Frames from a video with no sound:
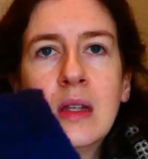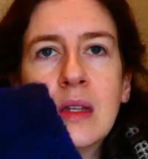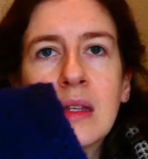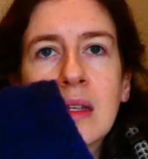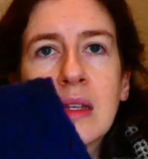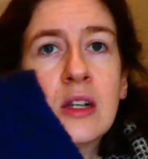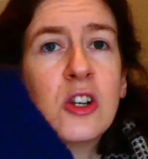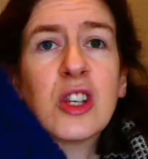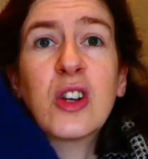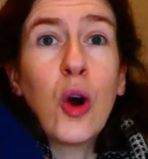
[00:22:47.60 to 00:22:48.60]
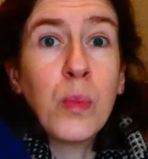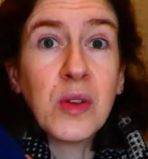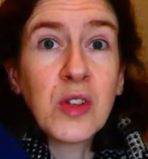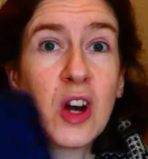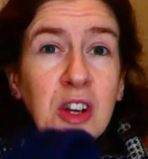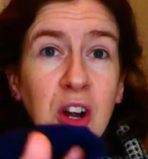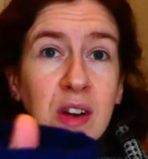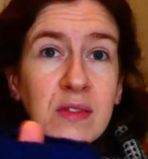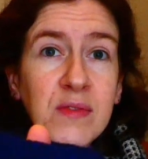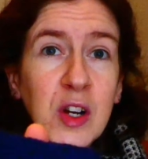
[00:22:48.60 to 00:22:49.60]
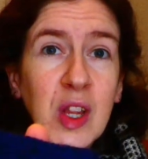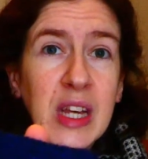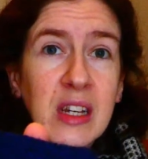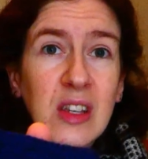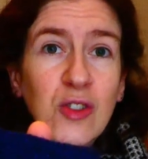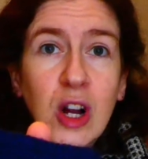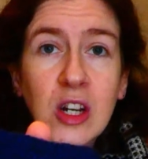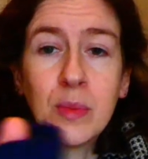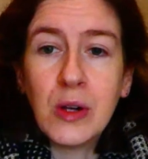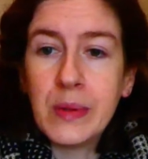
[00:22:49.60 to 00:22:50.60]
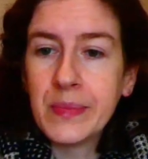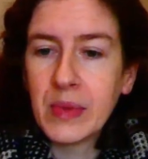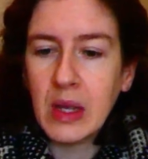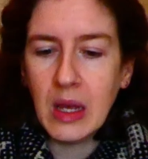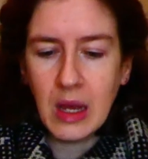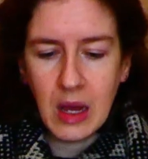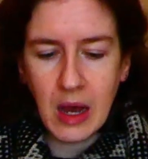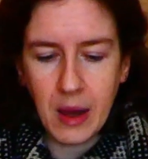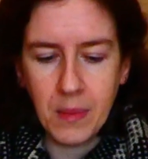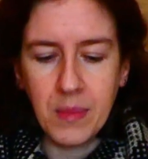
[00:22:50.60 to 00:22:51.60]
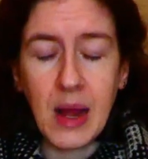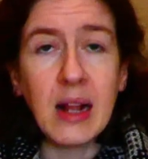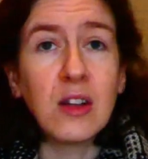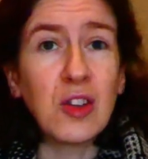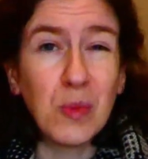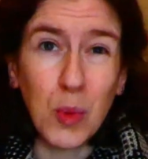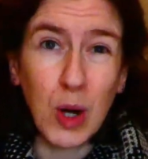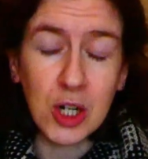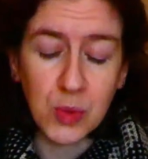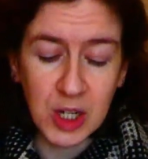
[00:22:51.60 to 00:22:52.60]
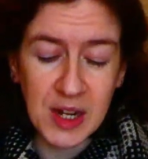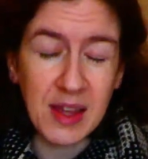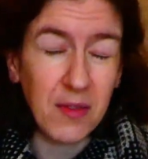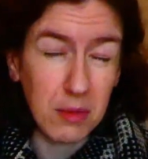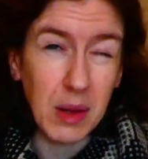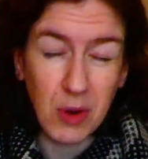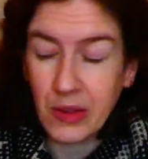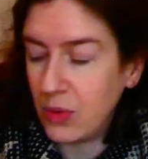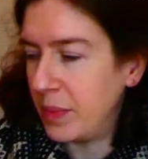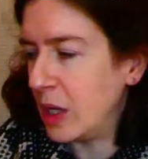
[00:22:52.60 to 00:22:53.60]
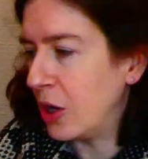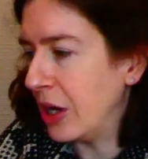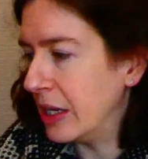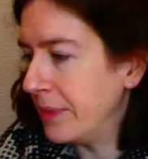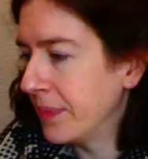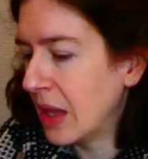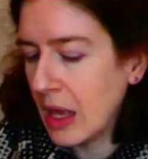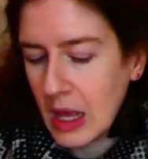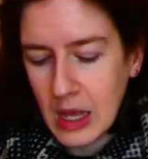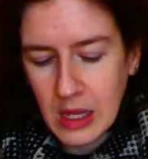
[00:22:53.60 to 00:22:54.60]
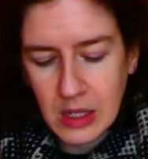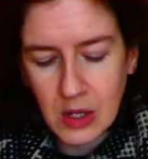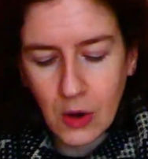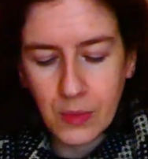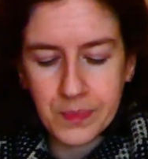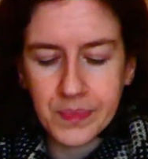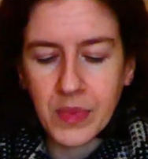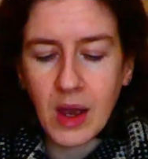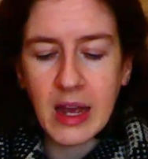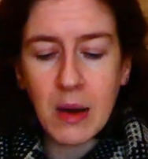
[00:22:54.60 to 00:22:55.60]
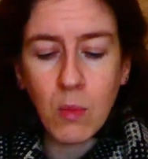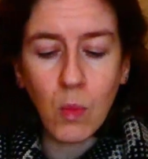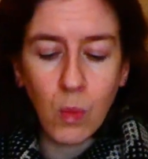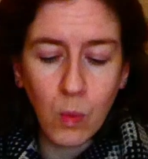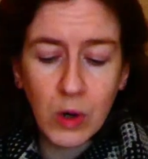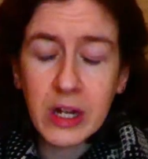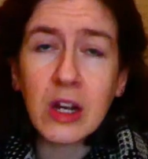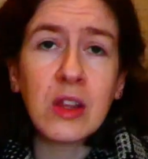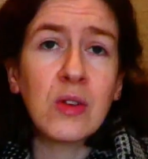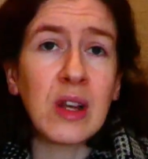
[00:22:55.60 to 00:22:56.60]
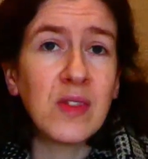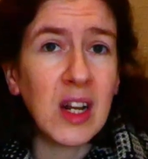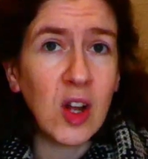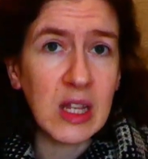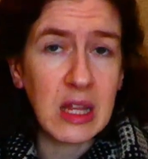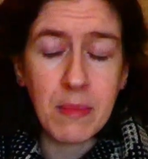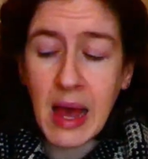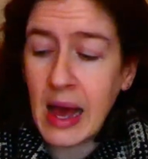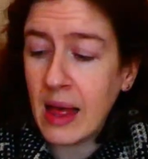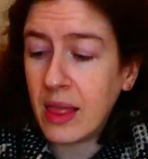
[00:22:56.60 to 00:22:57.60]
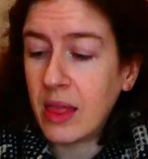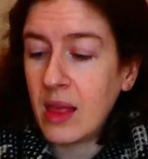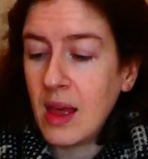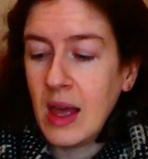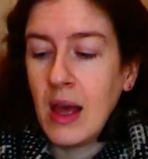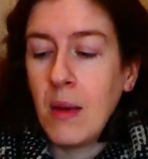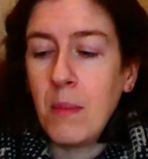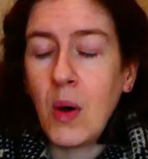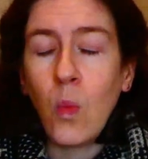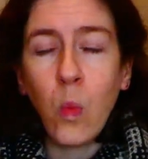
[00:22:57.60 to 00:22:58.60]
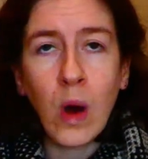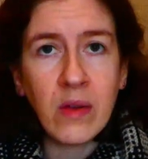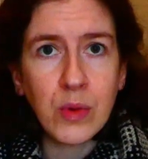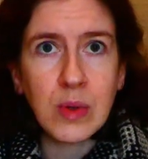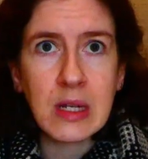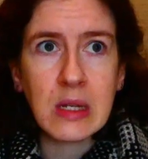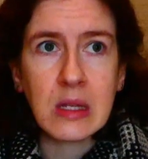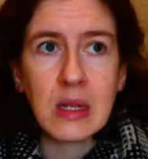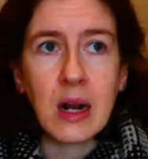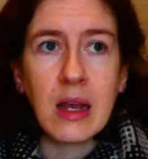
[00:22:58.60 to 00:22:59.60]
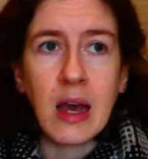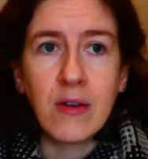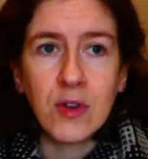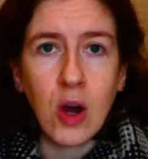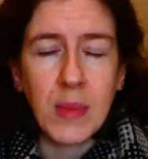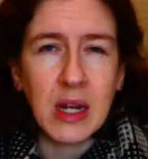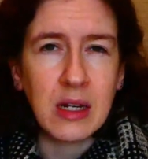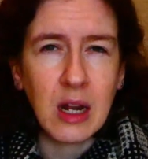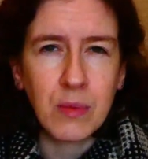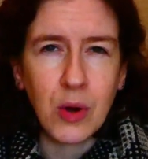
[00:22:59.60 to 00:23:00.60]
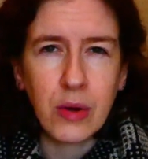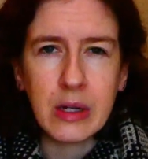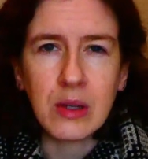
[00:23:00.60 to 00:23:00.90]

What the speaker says: This is in just opal sock yarn, fairly indestructible, and superwash, which I think for my brother will be good. So I am working on those. I've done lots of the math, but one of the reasons that I have not made a ton of progress